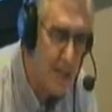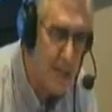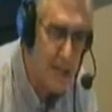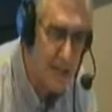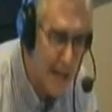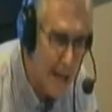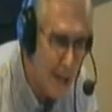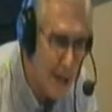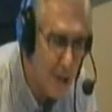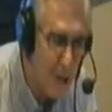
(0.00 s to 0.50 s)

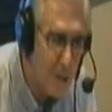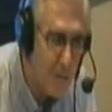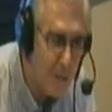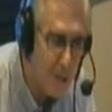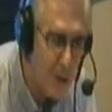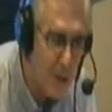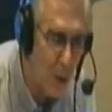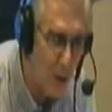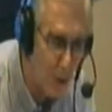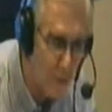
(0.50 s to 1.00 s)
cannot
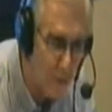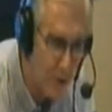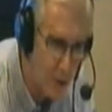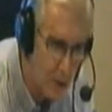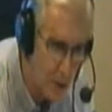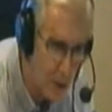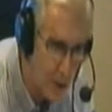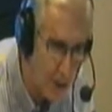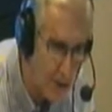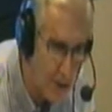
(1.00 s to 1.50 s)
be
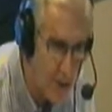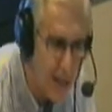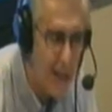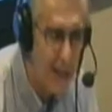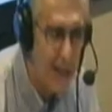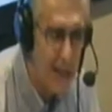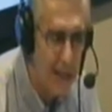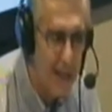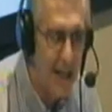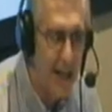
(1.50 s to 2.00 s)
overlooked
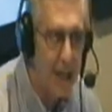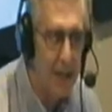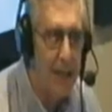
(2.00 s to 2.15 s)
in that